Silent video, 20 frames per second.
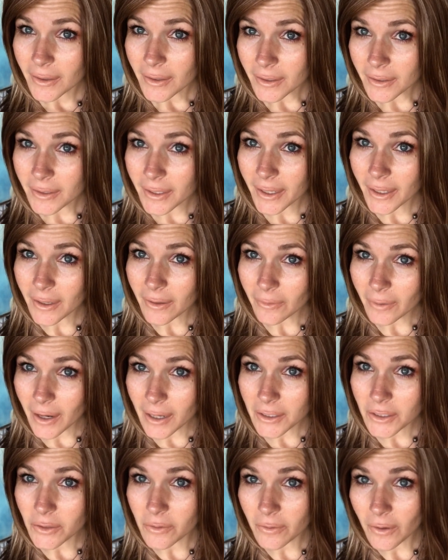then take a
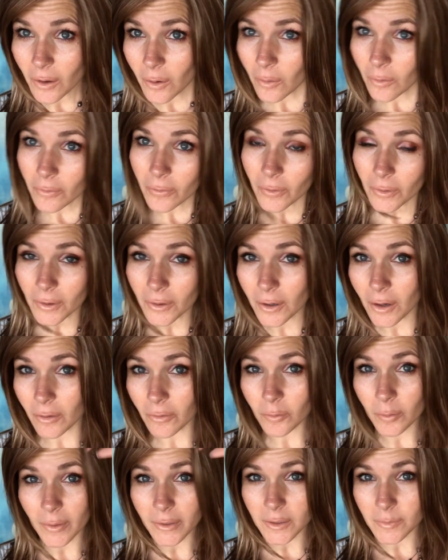rat tooth comb, fold it over,
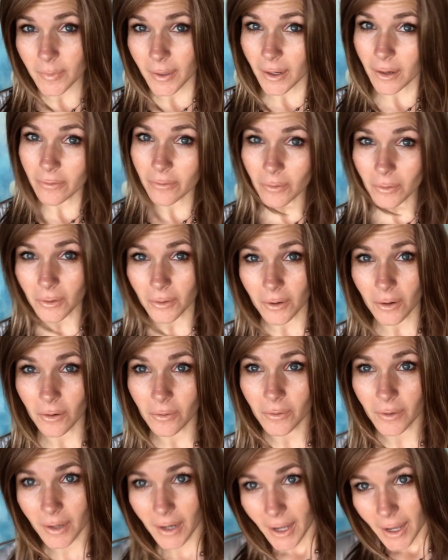pluck some hair, fold it
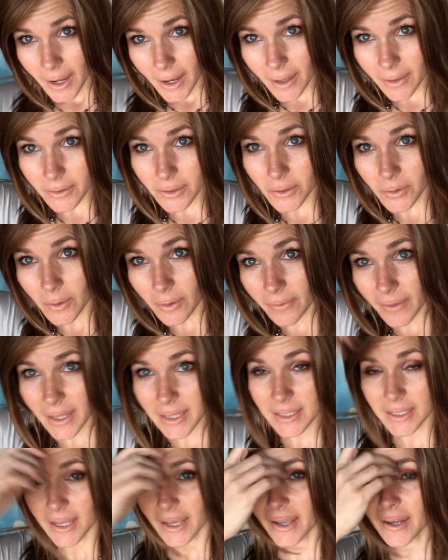over, and then do it on that
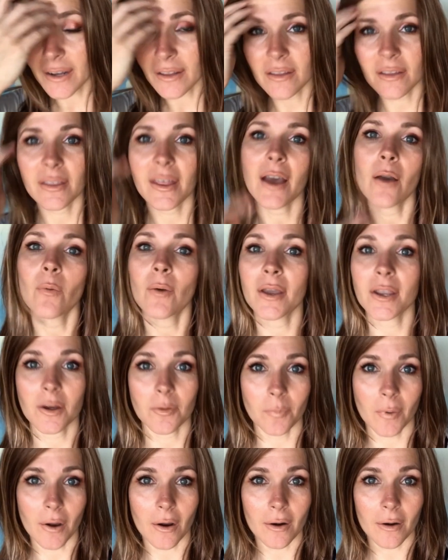side, and then that way your
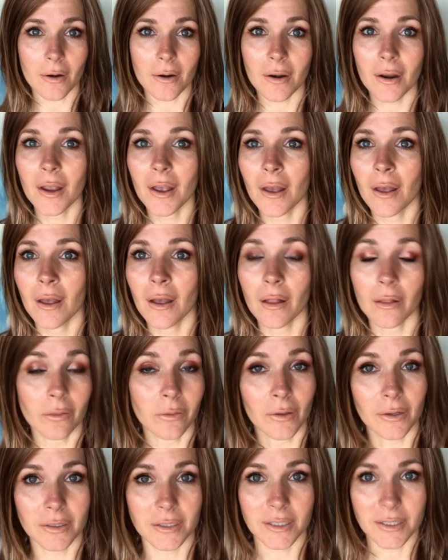part
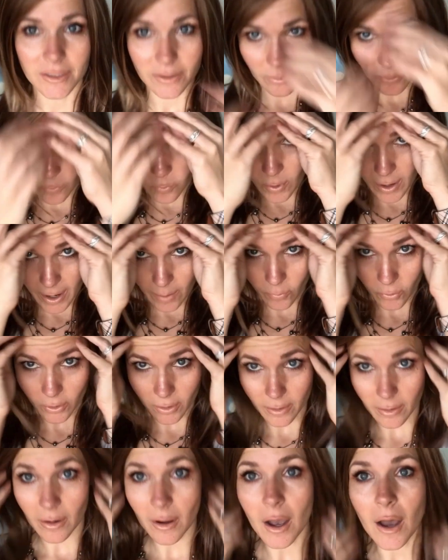looks way
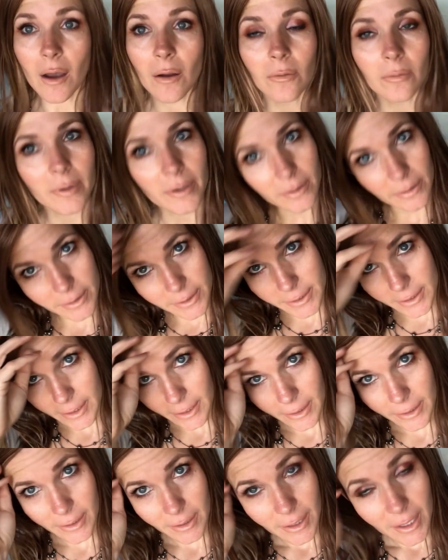more
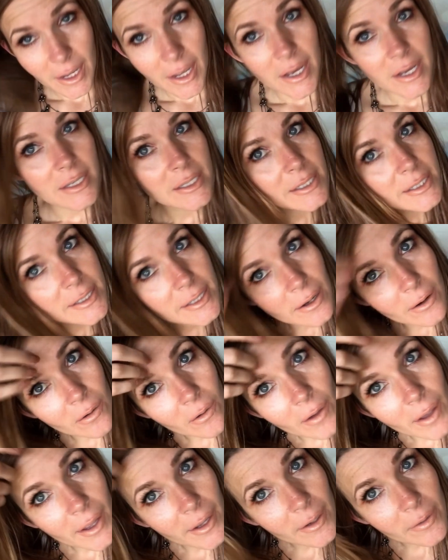realistic.
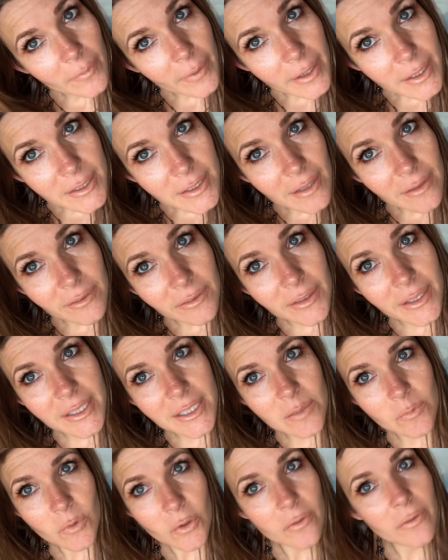So anyways,
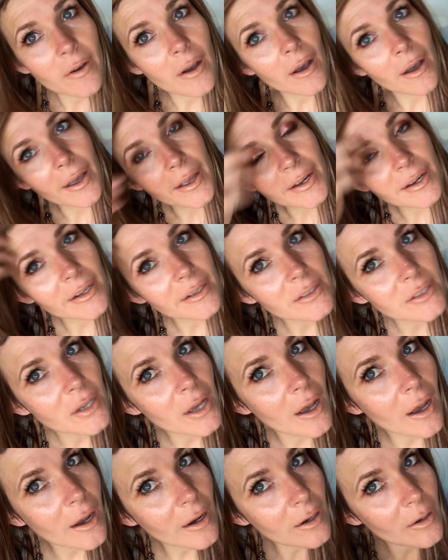let's move on and
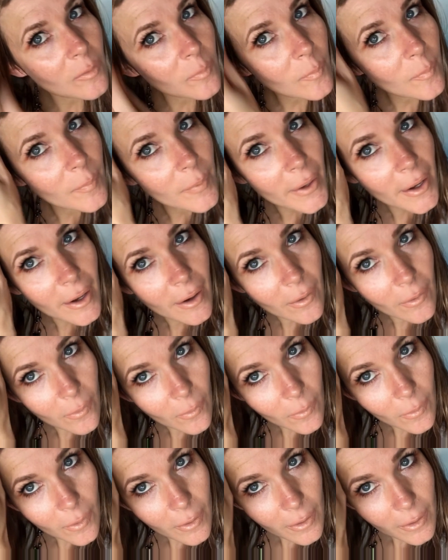talk
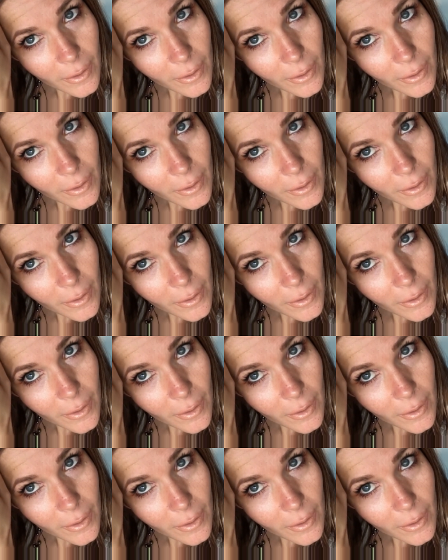about